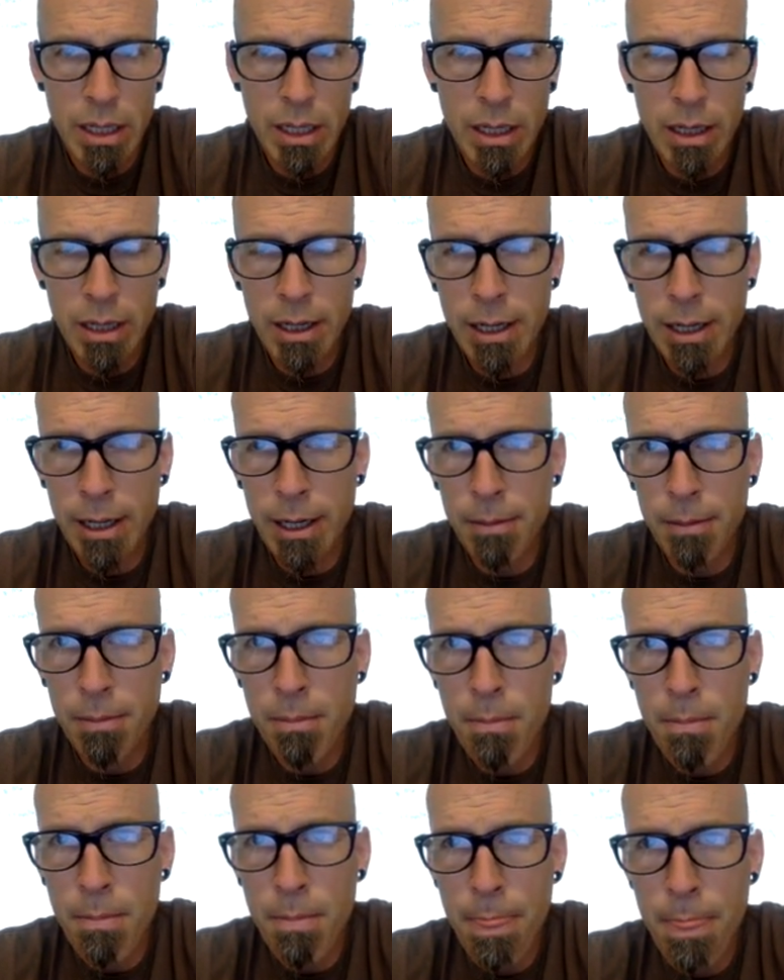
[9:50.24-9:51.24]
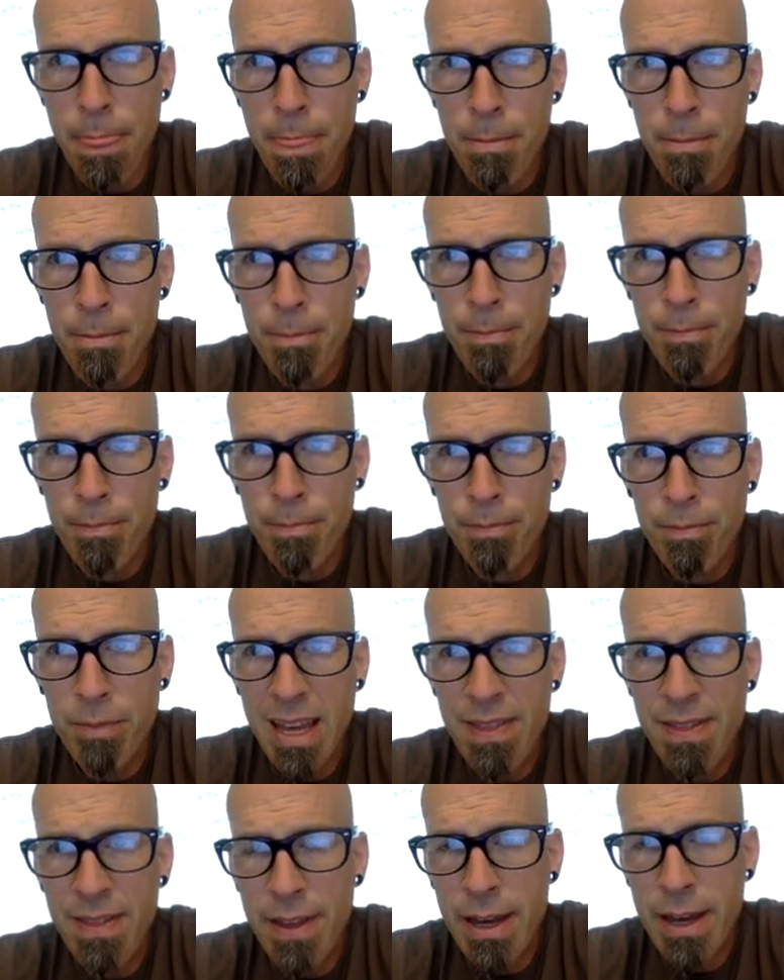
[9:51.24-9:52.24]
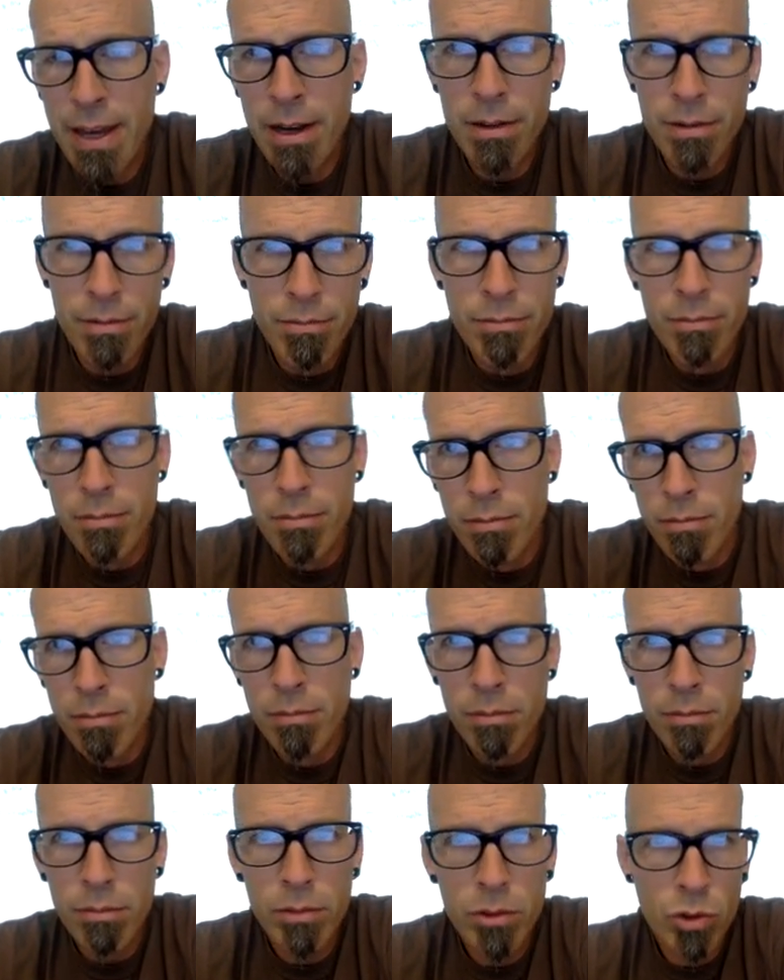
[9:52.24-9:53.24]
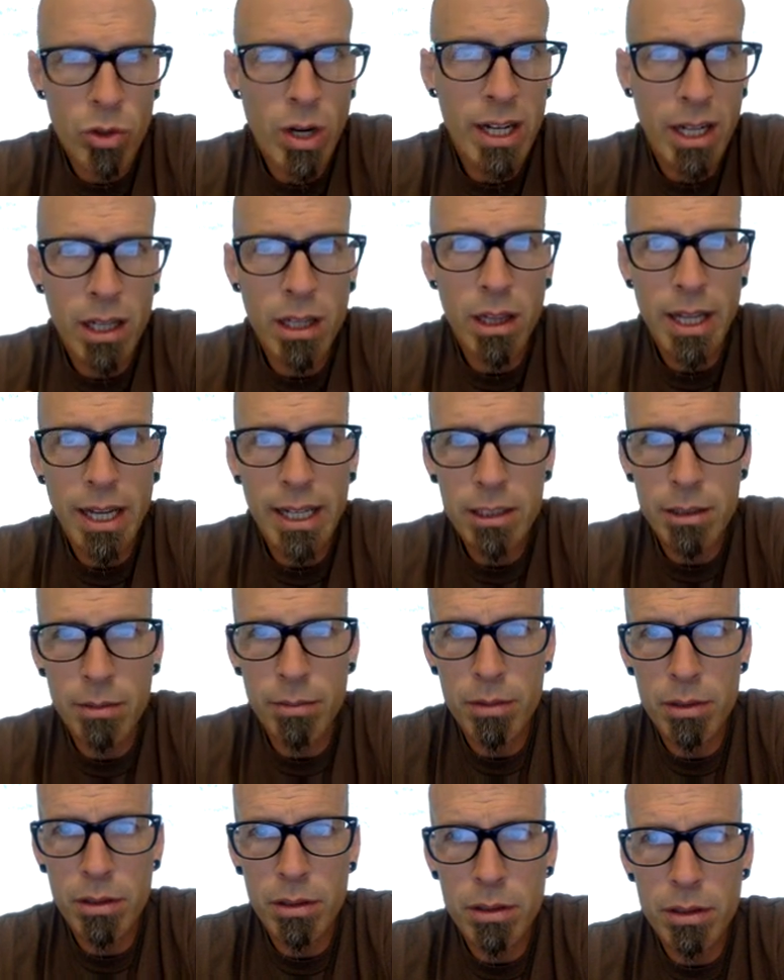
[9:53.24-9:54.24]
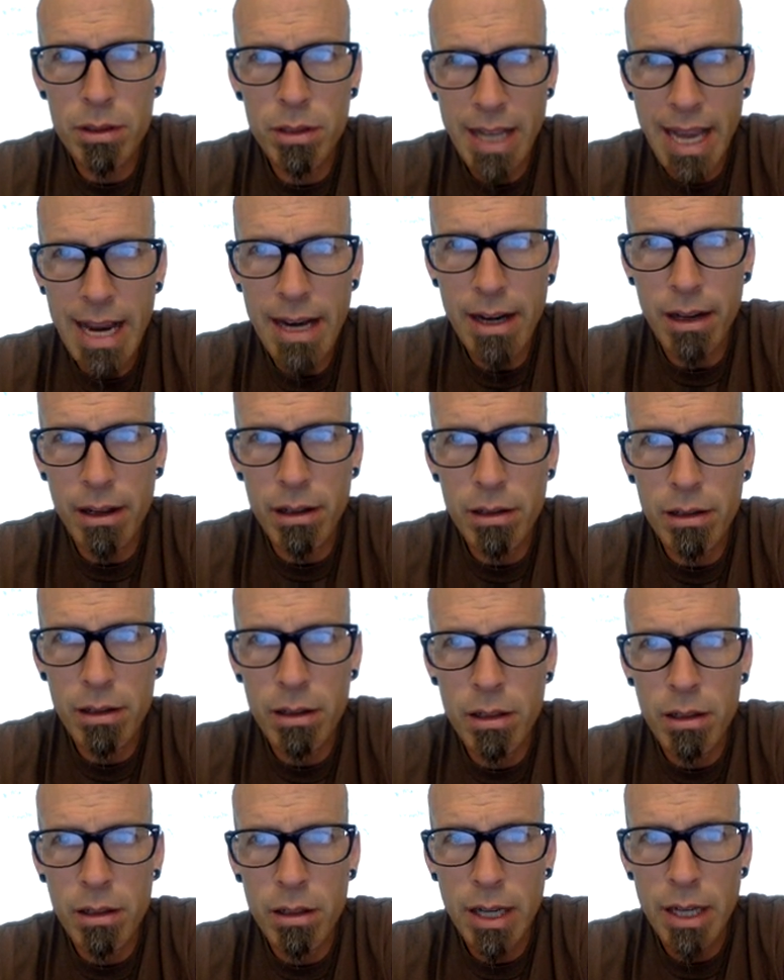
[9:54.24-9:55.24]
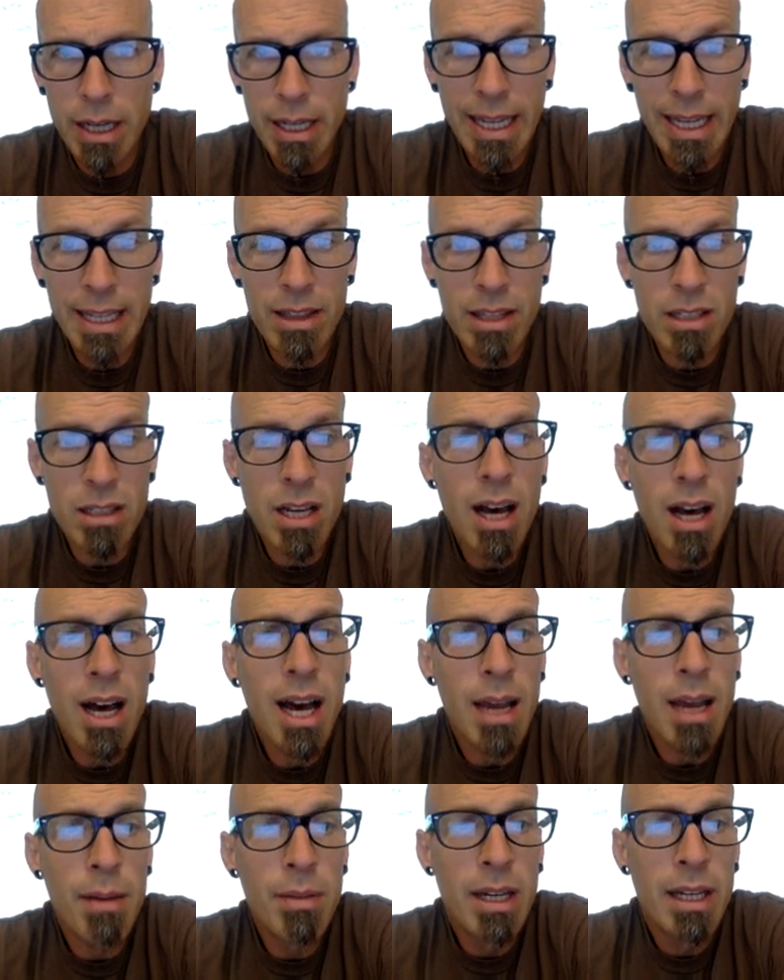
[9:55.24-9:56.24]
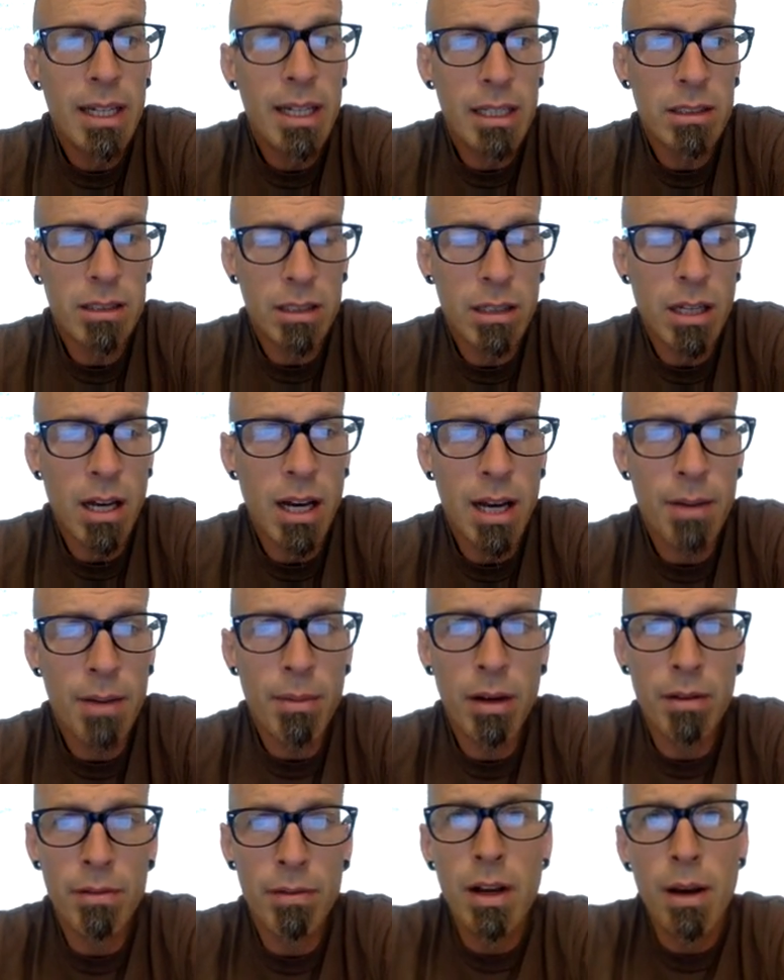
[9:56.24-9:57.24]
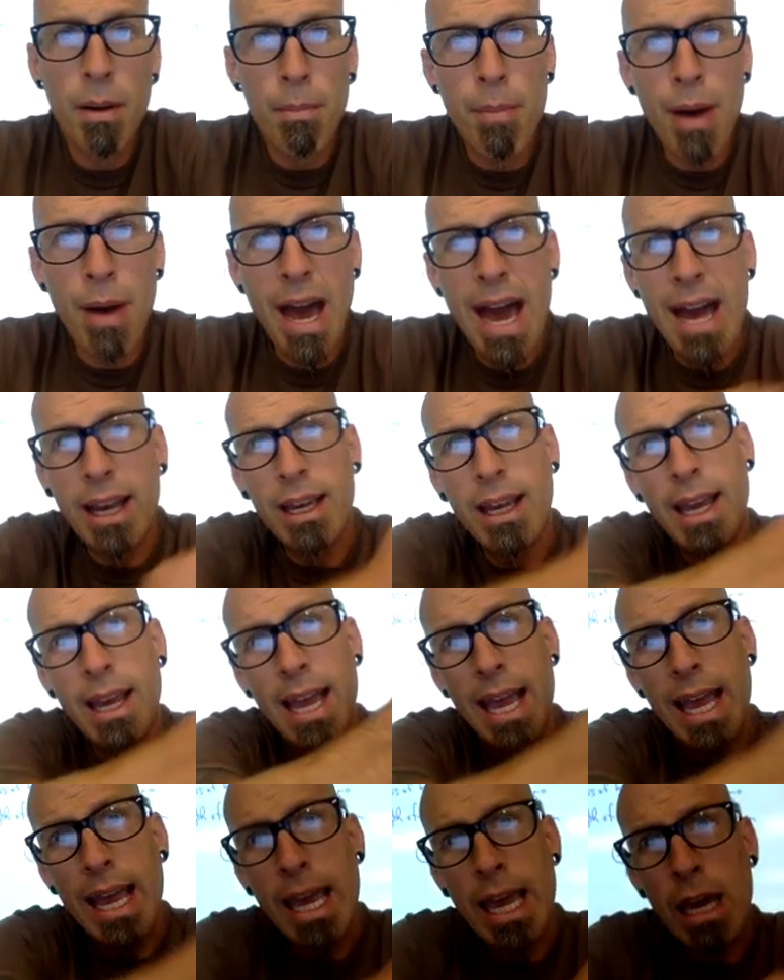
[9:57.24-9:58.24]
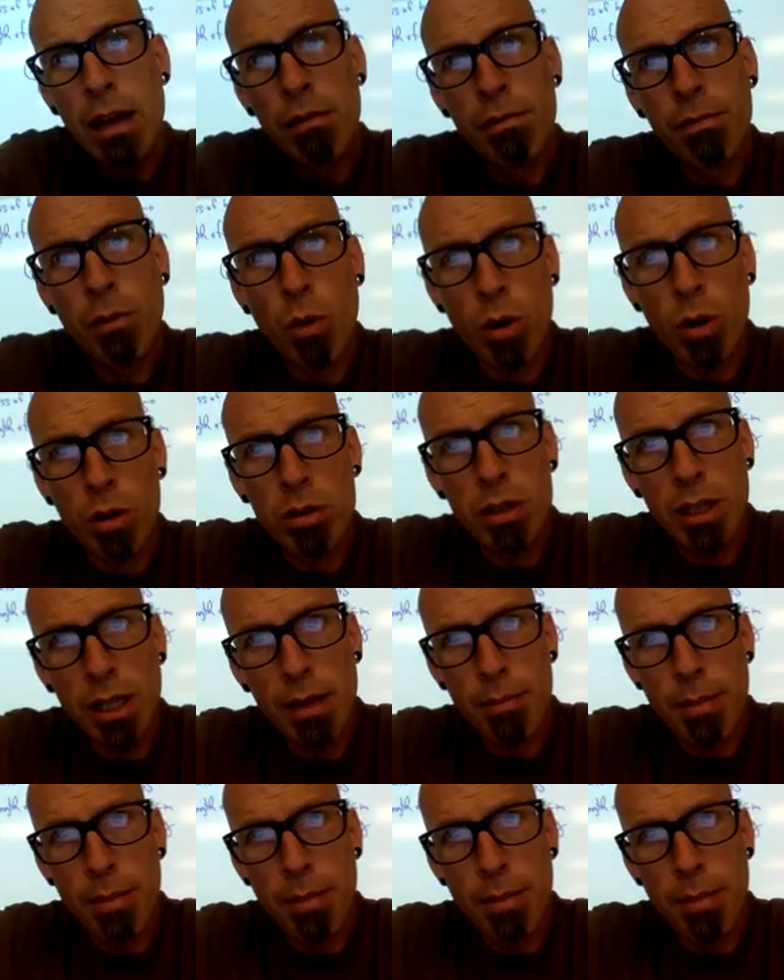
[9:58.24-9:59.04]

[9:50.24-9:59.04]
And then try to collect some data. And again, the time is the time of back and forth to get